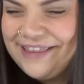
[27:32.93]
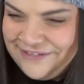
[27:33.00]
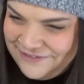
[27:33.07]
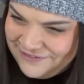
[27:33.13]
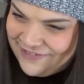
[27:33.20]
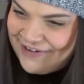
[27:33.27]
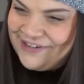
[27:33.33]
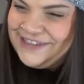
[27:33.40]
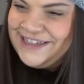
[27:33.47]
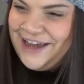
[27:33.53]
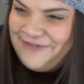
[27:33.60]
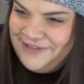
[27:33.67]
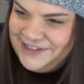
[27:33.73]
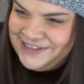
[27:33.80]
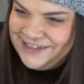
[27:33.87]
the first
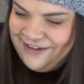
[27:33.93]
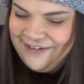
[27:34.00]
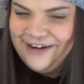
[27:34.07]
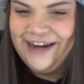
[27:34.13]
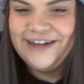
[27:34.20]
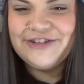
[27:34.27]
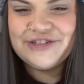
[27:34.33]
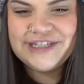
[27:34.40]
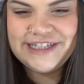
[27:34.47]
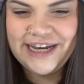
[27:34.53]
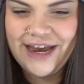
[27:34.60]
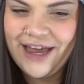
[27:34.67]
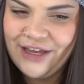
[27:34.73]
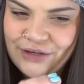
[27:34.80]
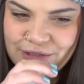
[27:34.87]
episode.
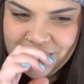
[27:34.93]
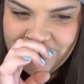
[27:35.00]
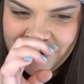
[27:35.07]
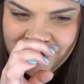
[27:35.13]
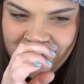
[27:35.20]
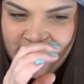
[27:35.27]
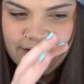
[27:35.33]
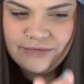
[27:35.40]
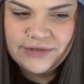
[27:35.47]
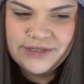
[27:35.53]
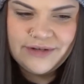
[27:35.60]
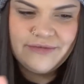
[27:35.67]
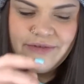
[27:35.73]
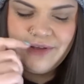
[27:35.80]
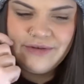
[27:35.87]
Interesting. I usually kind of
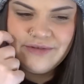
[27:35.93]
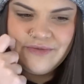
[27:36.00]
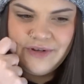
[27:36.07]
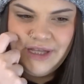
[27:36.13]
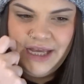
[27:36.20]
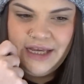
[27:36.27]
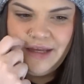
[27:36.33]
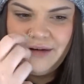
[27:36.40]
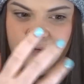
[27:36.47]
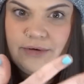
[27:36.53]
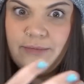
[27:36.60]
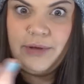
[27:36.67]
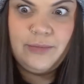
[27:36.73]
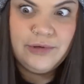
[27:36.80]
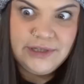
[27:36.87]
reserve those for like, you know,
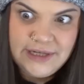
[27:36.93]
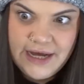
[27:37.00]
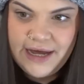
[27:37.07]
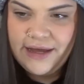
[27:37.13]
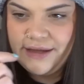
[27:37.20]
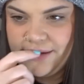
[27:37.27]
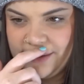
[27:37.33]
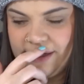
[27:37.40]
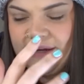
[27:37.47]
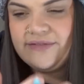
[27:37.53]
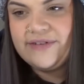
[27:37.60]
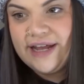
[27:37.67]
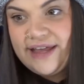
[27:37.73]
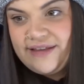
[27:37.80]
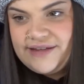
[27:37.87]
when people die and like
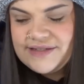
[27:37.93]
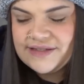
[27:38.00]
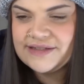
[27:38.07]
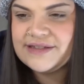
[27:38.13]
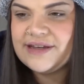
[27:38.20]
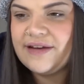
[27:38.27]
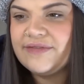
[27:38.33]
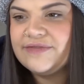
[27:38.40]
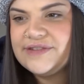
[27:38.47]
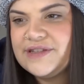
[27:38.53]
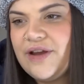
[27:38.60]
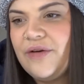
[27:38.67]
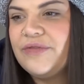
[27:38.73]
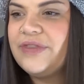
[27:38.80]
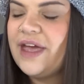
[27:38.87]
finales and stuff.
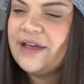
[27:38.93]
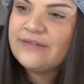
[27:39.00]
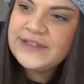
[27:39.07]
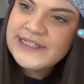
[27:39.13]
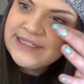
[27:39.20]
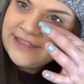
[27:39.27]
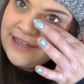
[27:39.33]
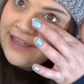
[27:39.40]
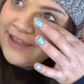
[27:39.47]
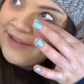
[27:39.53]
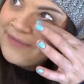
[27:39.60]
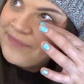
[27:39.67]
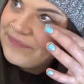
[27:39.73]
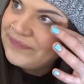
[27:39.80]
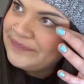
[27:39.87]
So that was
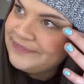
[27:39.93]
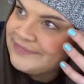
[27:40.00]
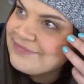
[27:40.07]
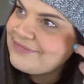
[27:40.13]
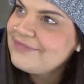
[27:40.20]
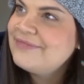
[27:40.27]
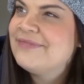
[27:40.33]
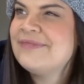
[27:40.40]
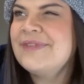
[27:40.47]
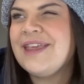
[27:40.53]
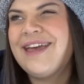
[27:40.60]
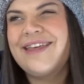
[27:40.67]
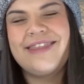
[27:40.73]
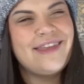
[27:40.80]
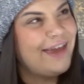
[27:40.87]
um
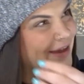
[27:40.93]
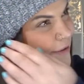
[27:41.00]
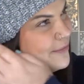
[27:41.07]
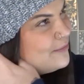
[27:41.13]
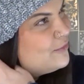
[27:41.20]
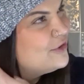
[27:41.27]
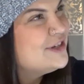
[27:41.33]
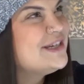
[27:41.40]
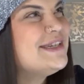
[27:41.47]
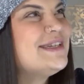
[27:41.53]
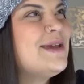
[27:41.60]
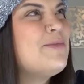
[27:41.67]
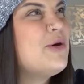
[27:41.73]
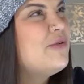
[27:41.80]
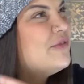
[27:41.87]
a thing we'll just
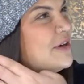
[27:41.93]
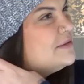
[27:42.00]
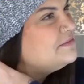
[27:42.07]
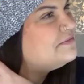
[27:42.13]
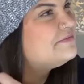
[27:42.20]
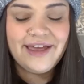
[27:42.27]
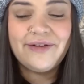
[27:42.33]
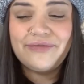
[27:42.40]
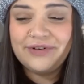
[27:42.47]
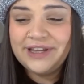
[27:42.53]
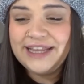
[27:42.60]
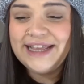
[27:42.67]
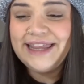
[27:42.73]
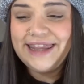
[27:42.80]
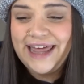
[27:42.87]
skip over. I
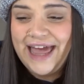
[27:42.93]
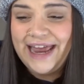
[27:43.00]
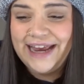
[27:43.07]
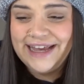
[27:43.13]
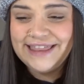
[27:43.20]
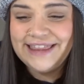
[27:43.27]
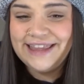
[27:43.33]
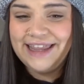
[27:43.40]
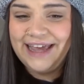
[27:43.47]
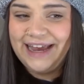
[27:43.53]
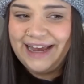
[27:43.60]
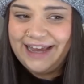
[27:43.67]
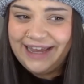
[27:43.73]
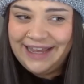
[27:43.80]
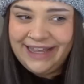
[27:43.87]
really like the
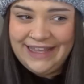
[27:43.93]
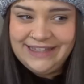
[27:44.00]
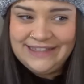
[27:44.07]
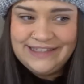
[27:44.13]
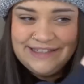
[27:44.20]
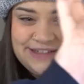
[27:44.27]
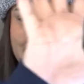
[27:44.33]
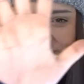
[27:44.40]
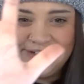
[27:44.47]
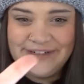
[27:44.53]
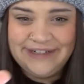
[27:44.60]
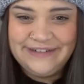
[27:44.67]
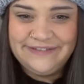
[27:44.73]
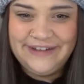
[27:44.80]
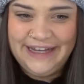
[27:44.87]
like
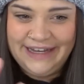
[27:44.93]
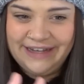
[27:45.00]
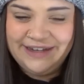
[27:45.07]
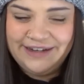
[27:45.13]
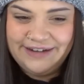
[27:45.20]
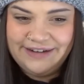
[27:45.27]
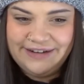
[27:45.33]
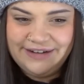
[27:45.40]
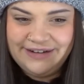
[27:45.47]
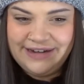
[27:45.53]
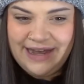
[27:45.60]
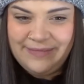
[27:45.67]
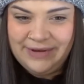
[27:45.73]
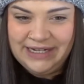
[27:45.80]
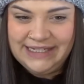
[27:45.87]
story of like, oh, I'm